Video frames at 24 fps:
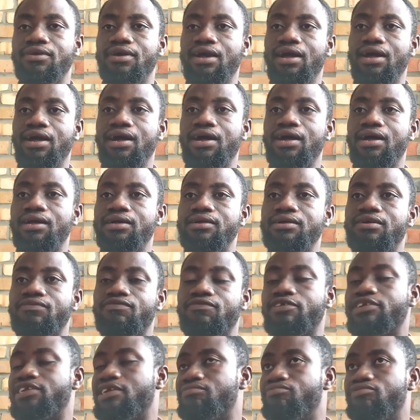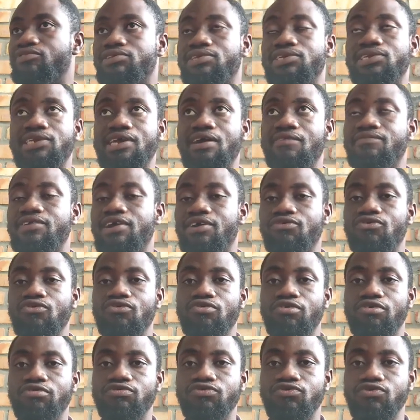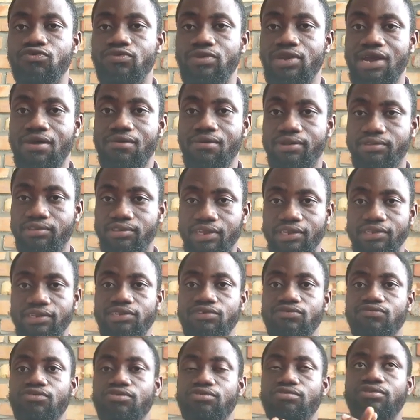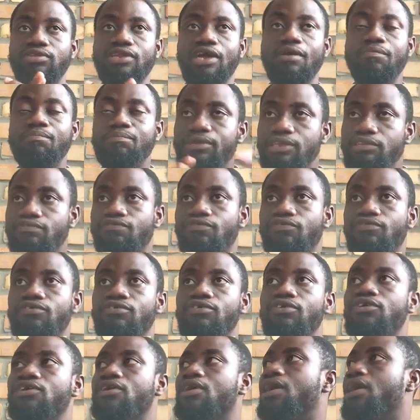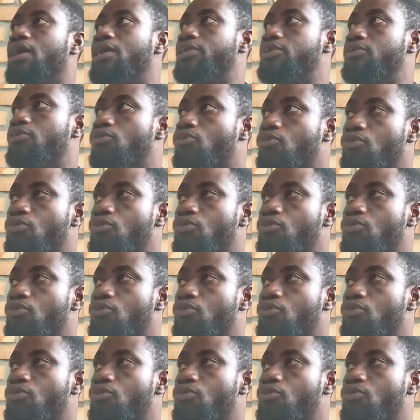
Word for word: uh, for the British governor could not do. Now Asante was now peaceful, uh, the